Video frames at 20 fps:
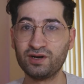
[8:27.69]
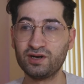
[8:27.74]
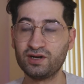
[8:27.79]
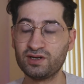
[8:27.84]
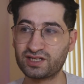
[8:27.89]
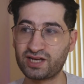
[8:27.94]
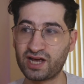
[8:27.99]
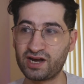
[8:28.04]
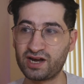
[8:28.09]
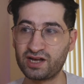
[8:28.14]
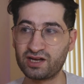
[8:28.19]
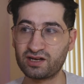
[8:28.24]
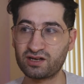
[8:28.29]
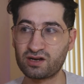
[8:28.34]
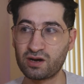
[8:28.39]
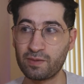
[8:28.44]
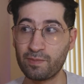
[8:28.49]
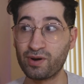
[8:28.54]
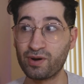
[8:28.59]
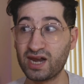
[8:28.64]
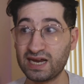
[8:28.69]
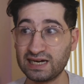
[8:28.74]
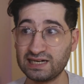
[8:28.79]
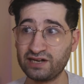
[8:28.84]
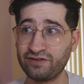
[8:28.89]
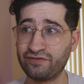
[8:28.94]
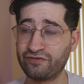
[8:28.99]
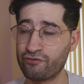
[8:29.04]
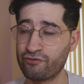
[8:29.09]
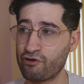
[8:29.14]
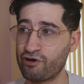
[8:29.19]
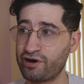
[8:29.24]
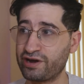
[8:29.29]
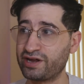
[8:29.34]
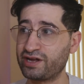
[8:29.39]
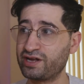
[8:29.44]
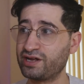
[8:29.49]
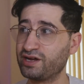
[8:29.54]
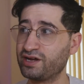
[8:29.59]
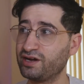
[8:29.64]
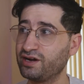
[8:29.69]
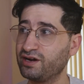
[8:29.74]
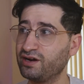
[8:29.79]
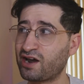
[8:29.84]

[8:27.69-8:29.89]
to get it completely free,